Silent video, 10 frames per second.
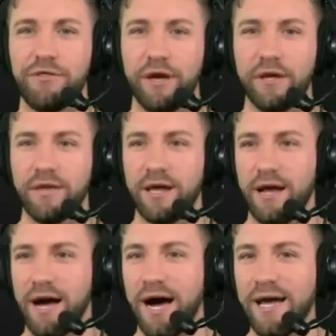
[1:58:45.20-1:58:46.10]
that
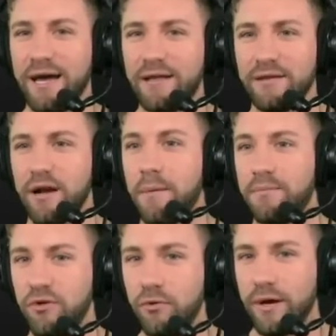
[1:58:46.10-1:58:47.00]
I ended up
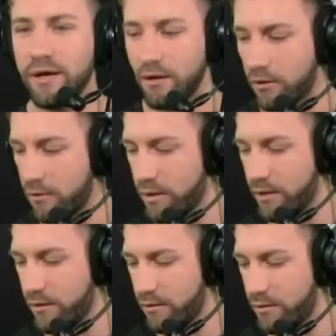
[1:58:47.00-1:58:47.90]
doing
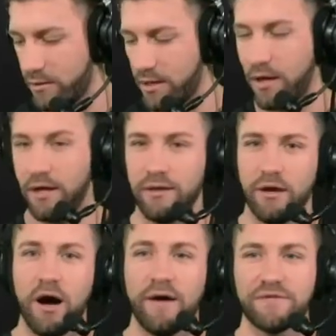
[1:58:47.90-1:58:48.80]
earlier uh, in the
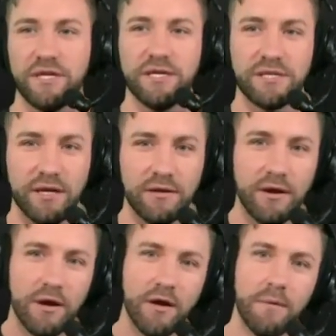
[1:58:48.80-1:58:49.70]
offseason,
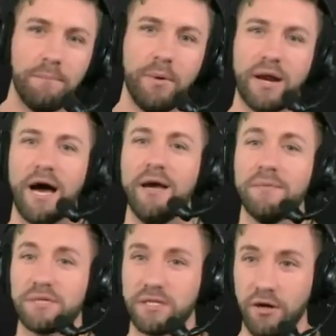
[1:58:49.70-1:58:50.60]
but I am
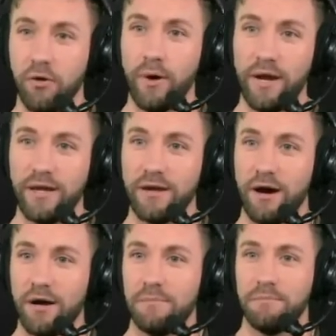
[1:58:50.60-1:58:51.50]
still waiting
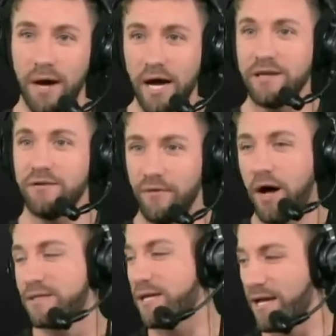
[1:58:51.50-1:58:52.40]
on my
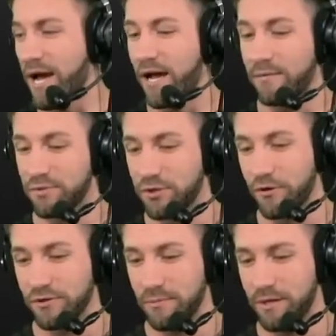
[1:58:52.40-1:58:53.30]
Davante Adams
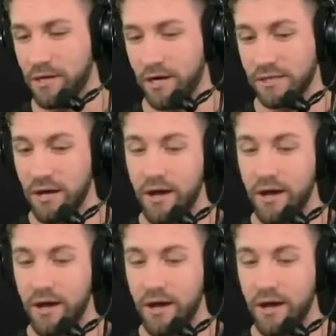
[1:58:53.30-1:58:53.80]
jersey because